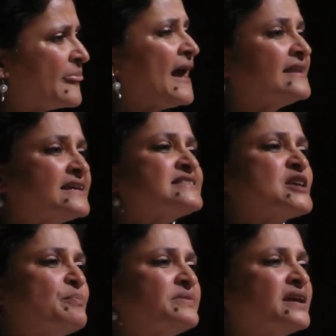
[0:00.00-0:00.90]
And there's
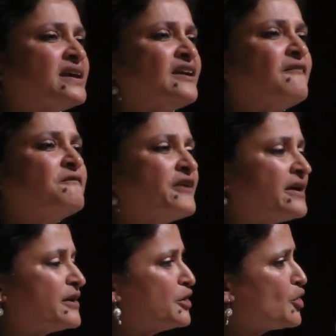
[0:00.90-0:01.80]
something
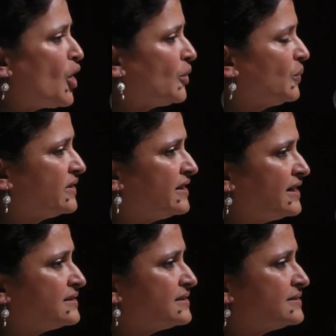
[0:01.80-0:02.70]
very wrong with
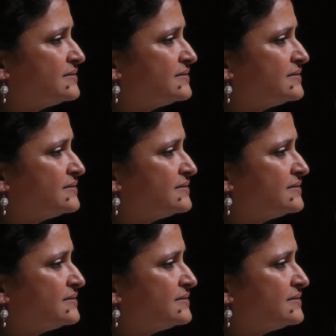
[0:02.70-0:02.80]
that.